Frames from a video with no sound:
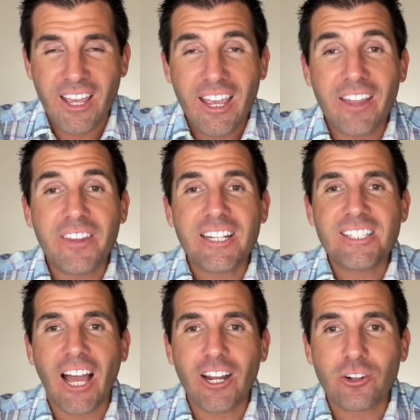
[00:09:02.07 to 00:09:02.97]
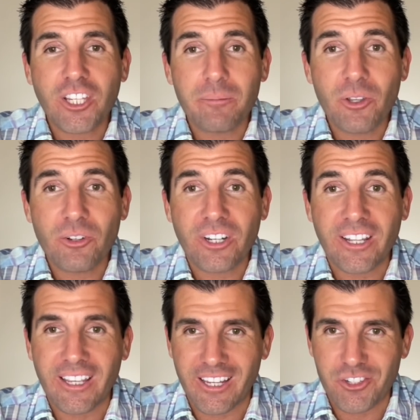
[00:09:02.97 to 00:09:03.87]
and the entire
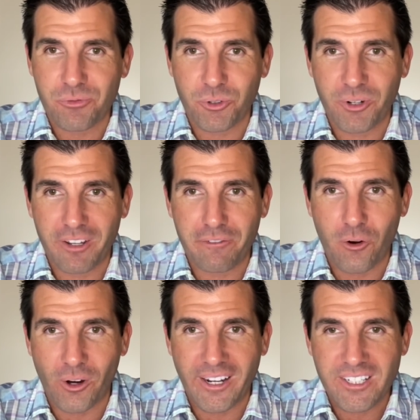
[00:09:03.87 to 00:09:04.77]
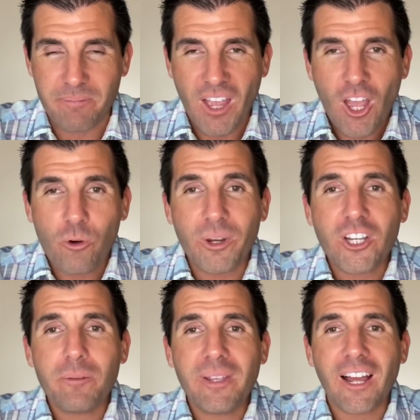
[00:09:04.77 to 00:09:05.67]
community is rooting for it. We
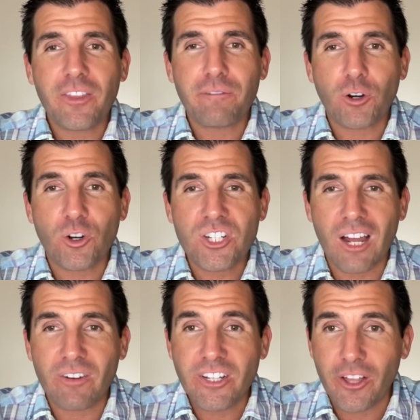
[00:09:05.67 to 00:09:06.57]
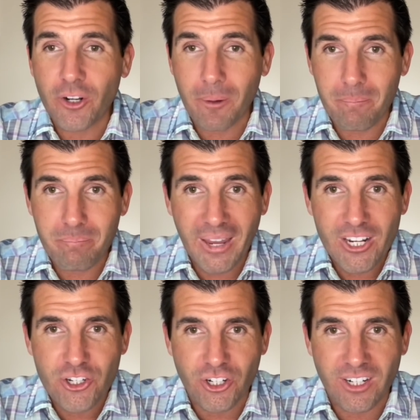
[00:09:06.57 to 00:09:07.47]
could be on the verge of another
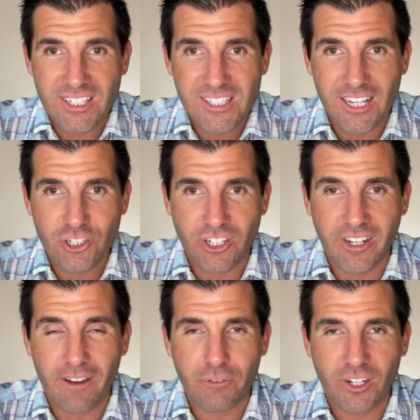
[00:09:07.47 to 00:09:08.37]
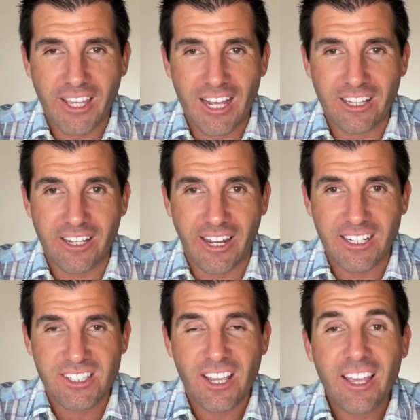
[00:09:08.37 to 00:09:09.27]
major session for
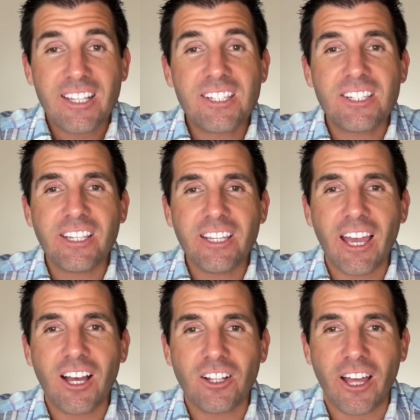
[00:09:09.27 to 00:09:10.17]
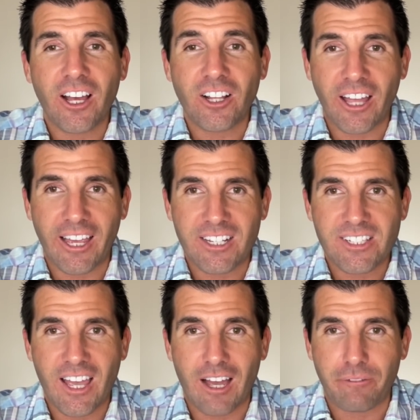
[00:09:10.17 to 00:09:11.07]
Callinex,
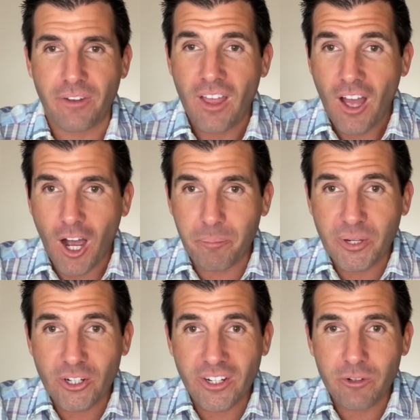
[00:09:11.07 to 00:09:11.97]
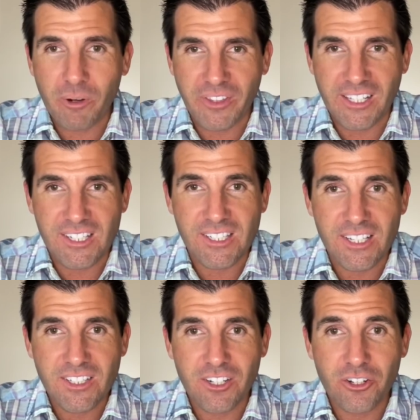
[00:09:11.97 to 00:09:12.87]
CLLXF, a period with
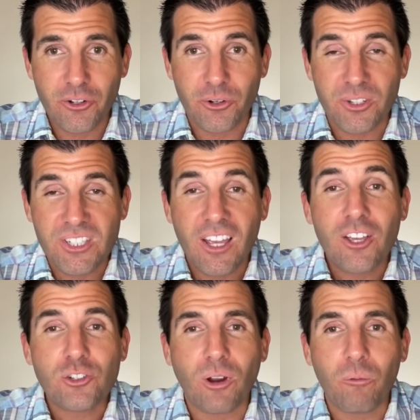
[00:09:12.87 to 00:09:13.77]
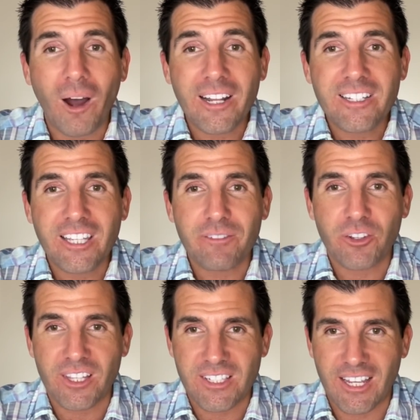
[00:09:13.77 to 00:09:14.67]
consistent news, so I wanted to give you
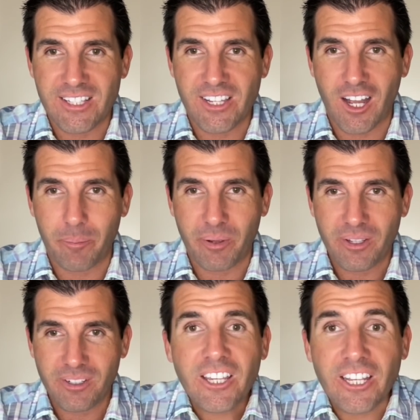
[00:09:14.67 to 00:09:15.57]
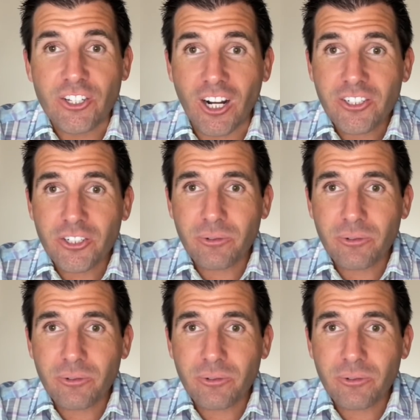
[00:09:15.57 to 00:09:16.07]
this heads up. Conduct your